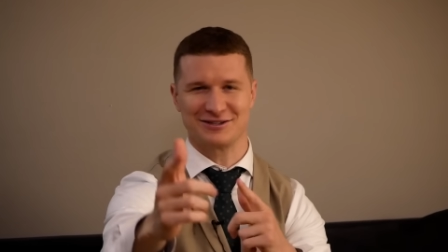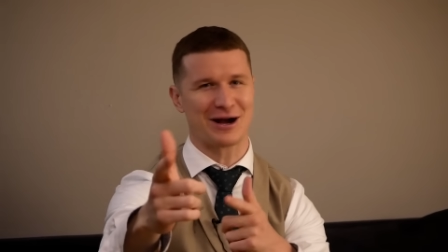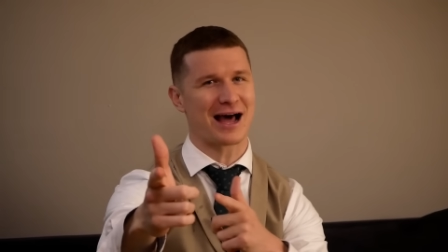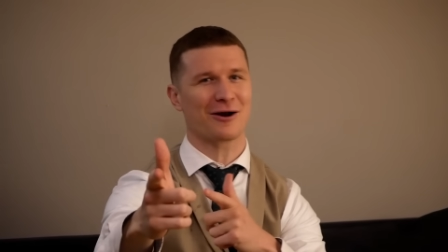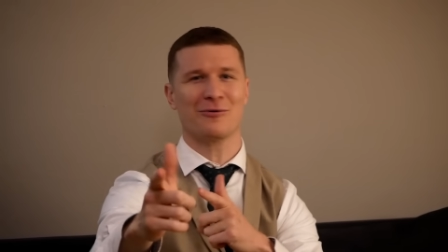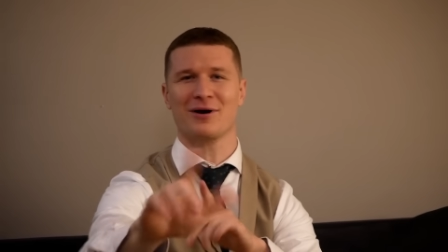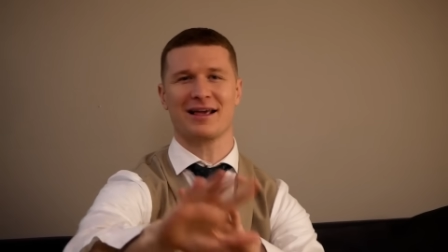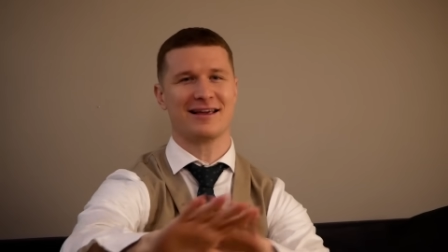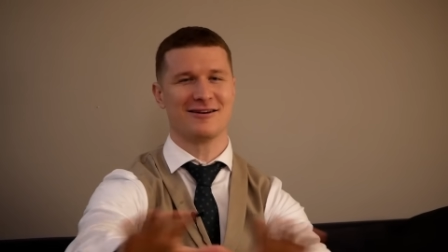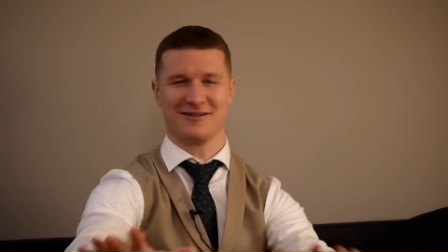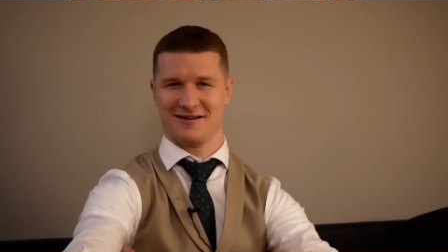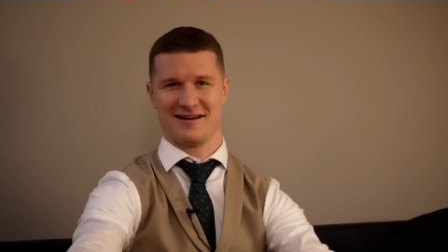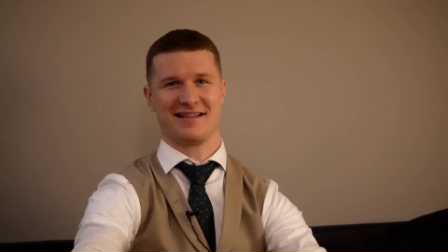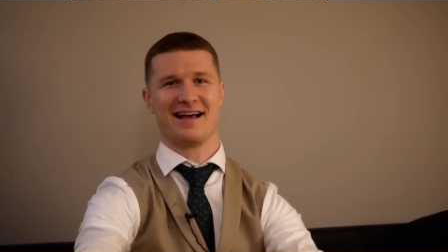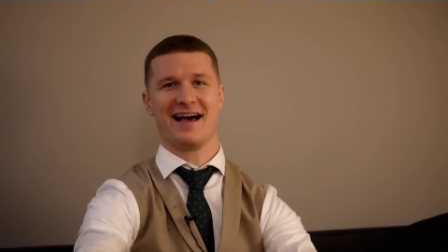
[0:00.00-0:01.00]
No, I don't want to hear
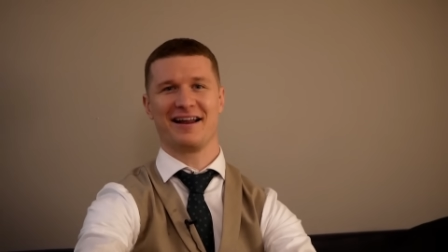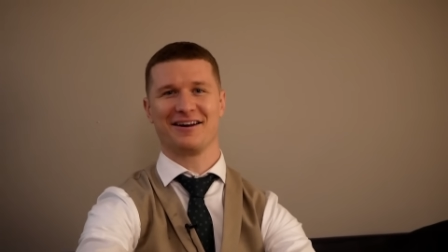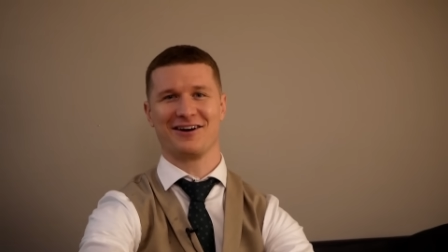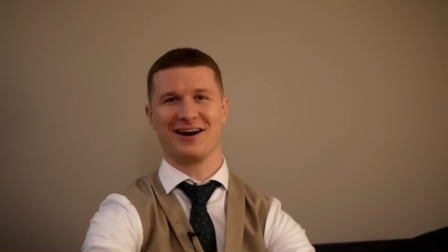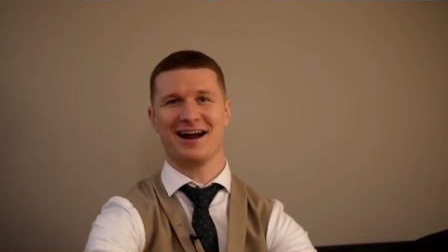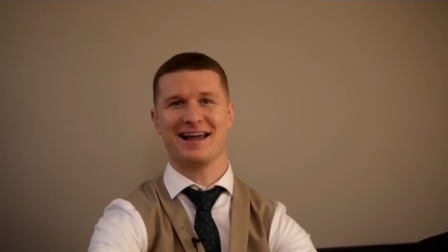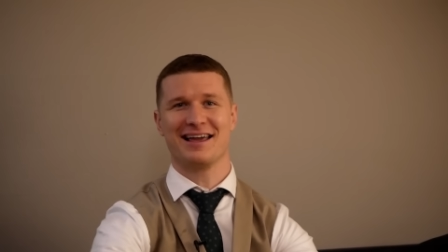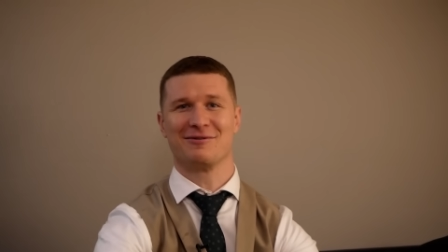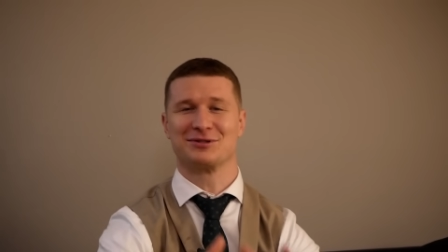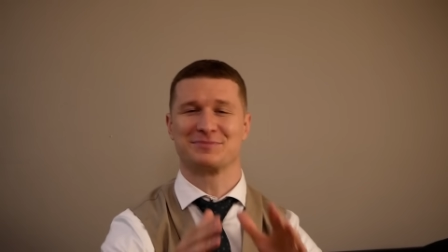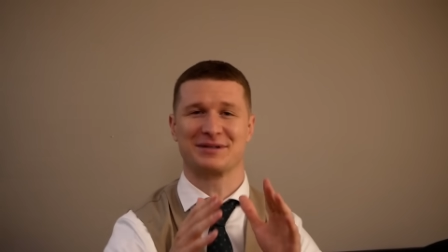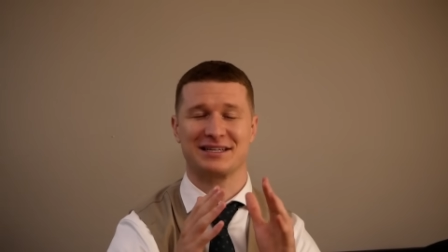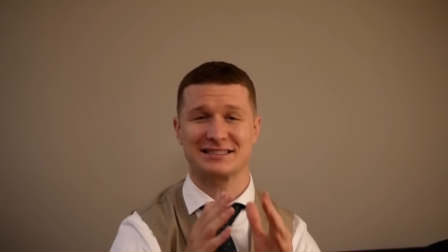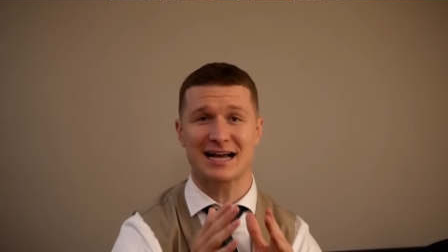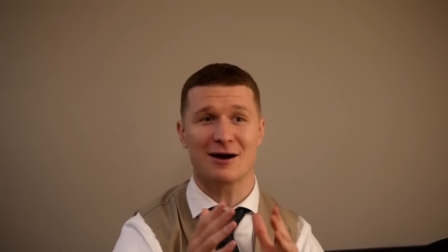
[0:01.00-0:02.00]
none of that, all right? It was
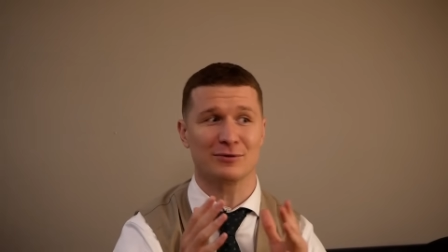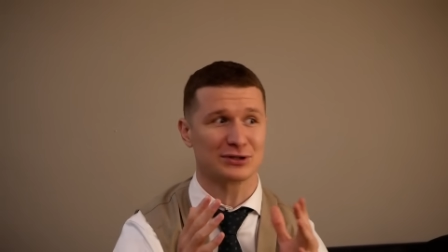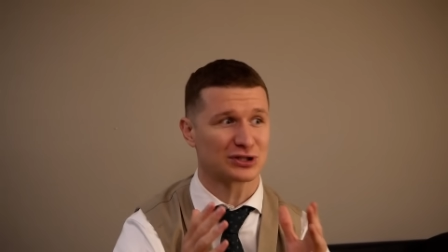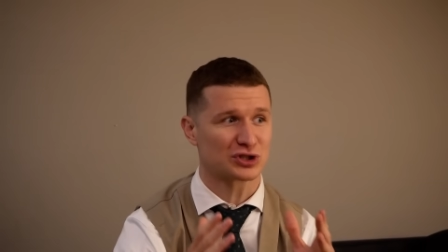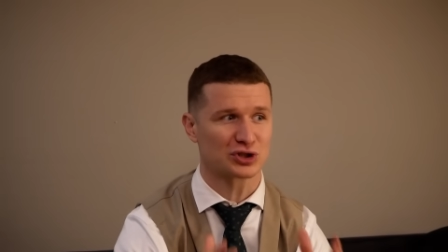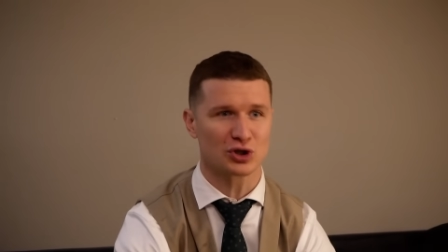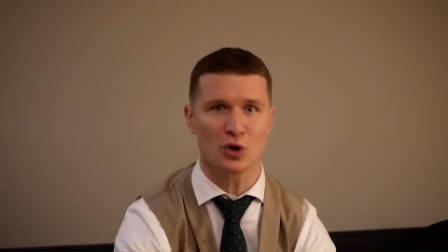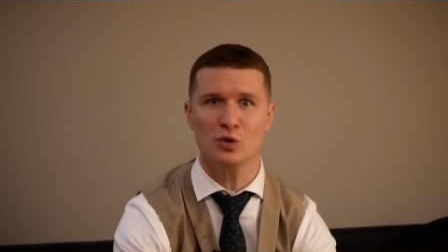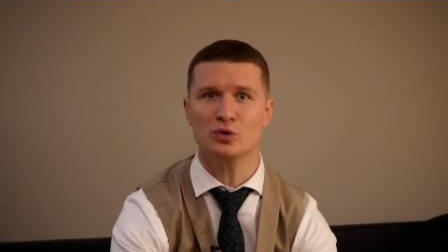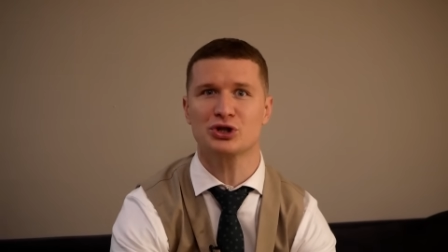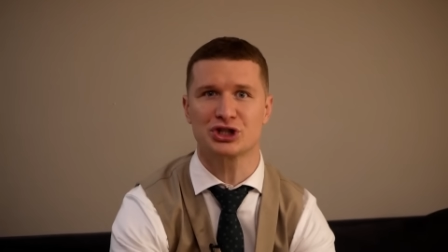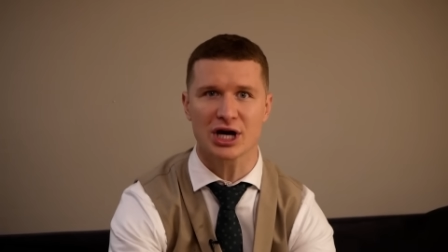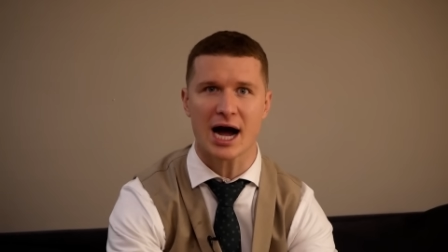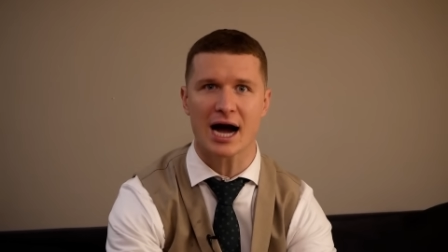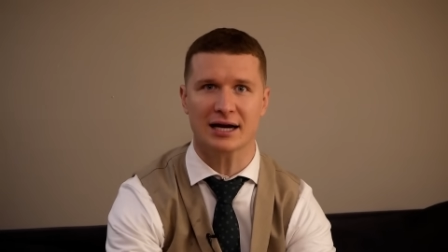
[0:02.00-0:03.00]
because I was so
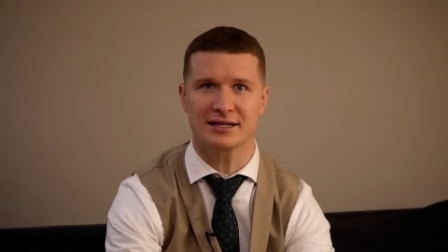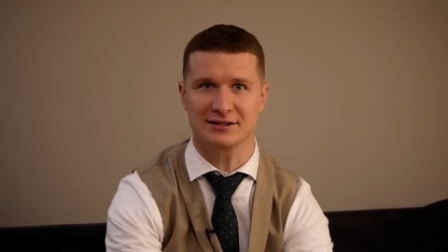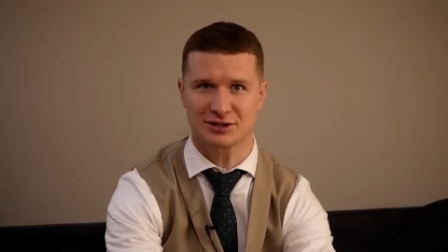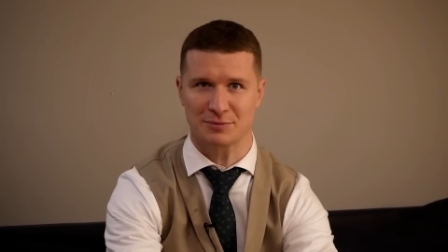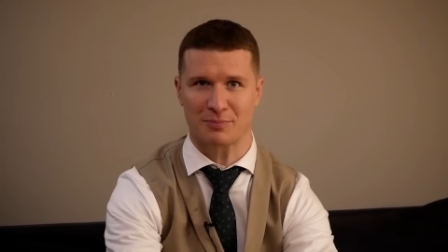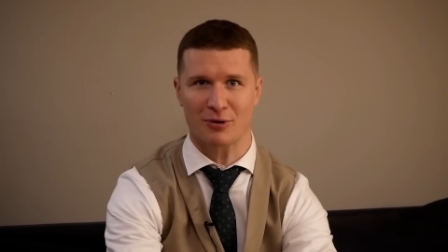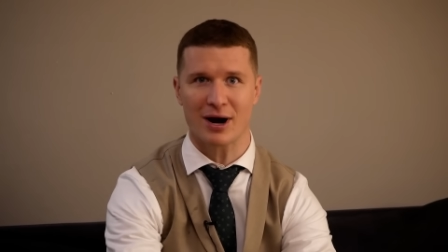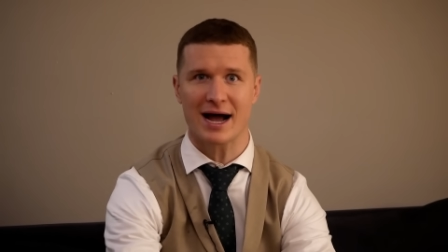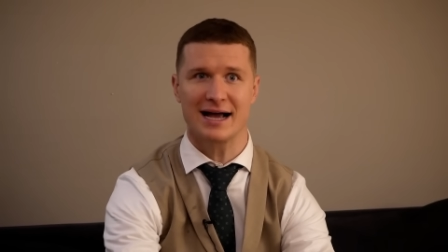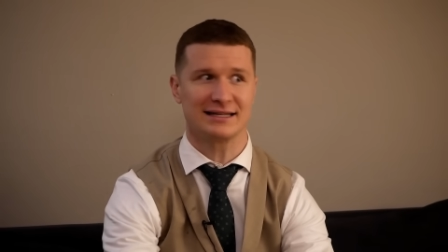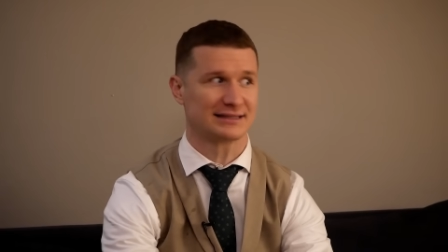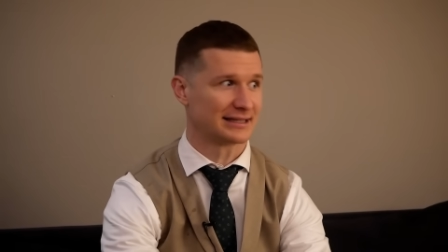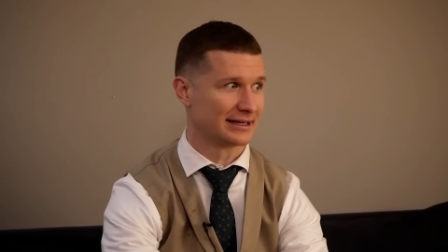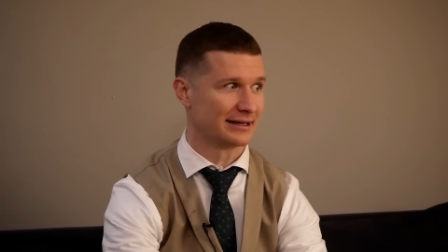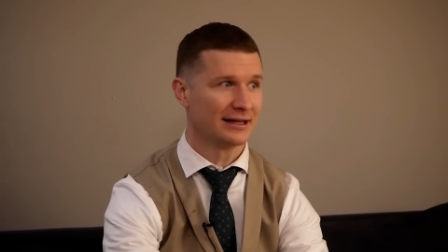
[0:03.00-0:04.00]
shocked and
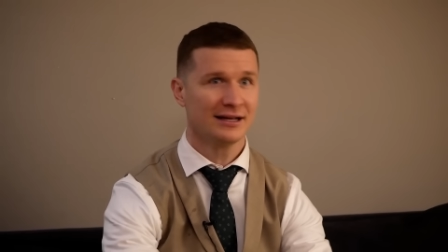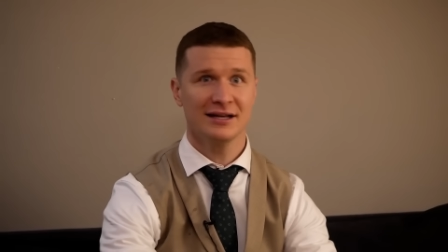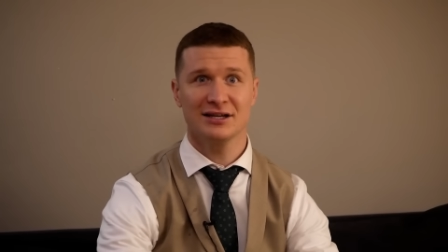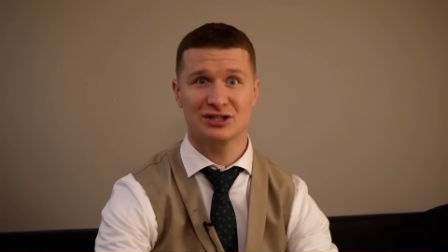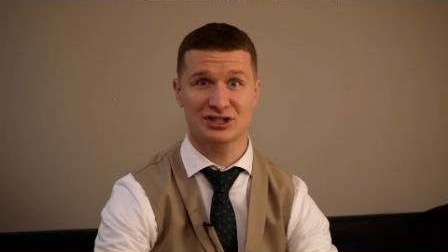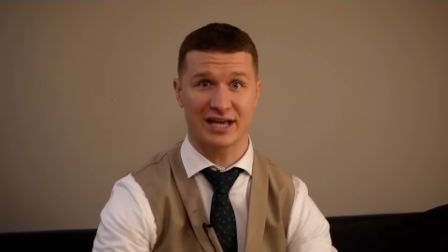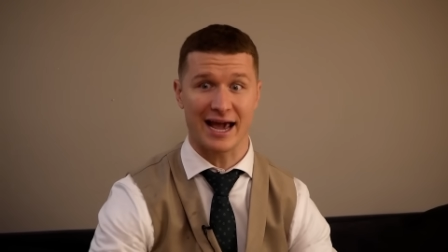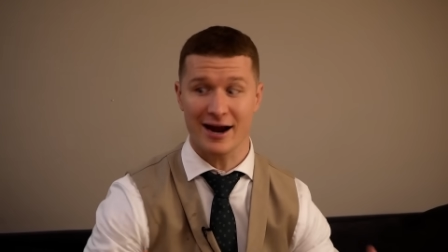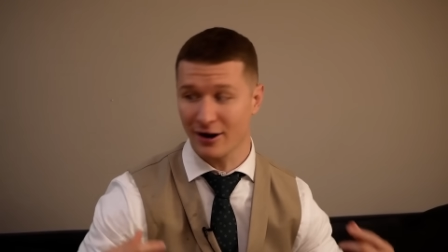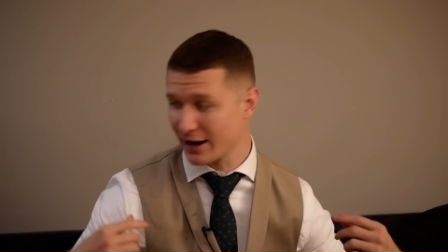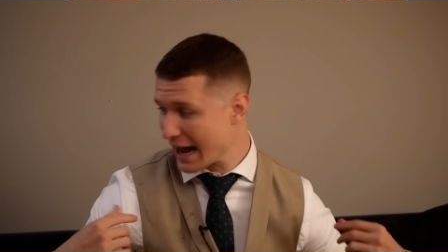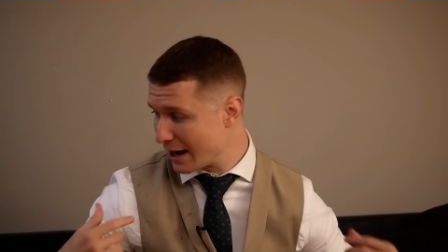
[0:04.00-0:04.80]
surprised and scared.